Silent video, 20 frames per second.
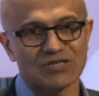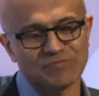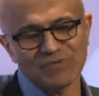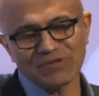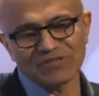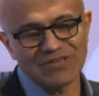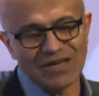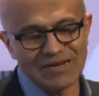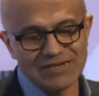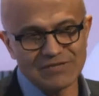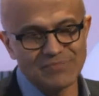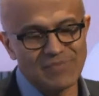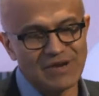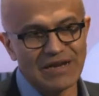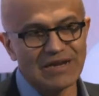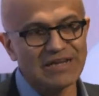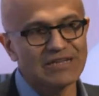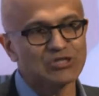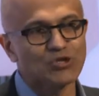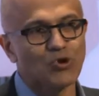Because
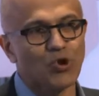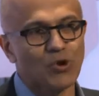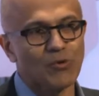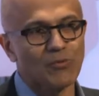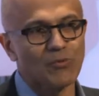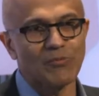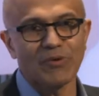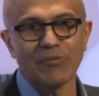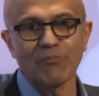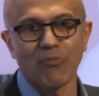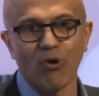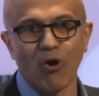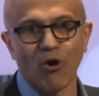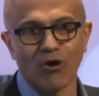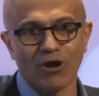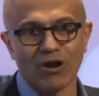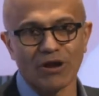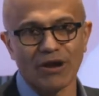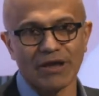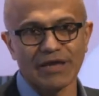ultimately, it's going to be
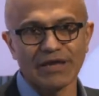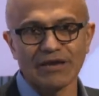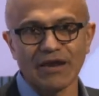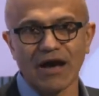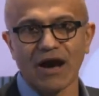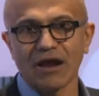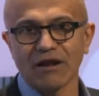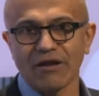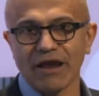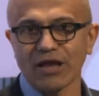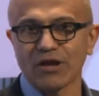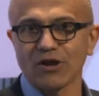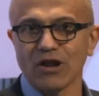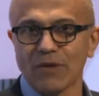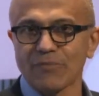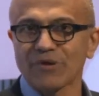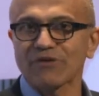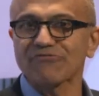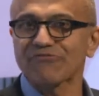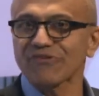born in our
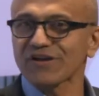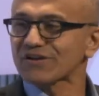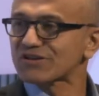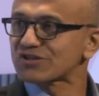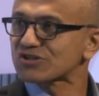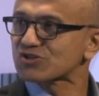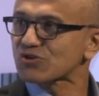economic figures.